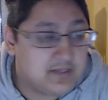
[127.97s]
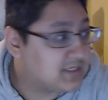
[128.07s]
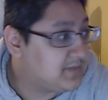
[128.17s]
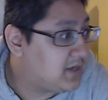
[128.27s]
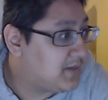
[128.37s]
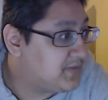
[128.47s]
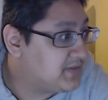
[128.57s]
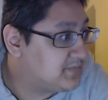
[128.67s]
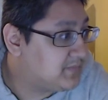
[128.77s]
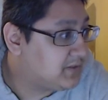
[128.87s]
it's gonna be up in
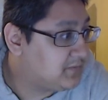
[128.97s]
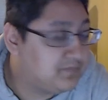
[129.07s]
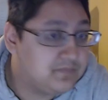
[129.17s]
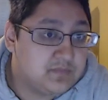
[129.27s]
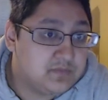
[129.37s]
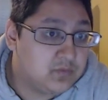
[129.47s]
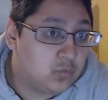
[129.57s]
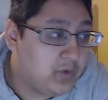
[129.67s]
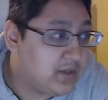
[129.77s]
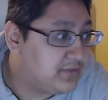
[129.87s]
this little
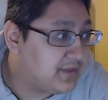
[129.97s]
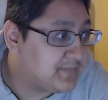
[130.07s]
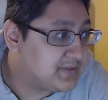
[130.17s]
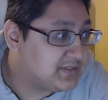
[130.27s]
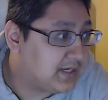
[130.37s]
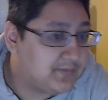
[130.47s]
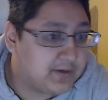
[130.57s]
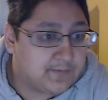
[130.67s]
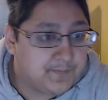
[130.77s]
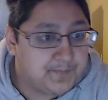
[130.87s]
wheel thing up at the top
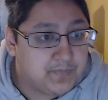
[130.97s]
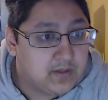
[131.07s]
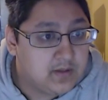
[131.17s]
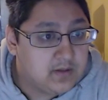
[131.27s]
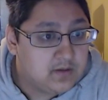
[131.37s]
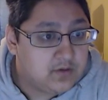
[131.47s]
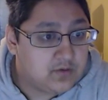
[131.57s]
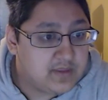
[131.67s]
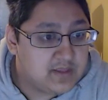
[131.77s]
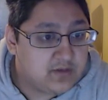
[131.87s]
here.
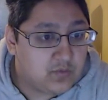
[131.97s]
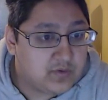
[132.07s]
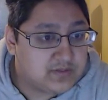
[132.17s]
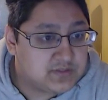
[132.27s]
You're then going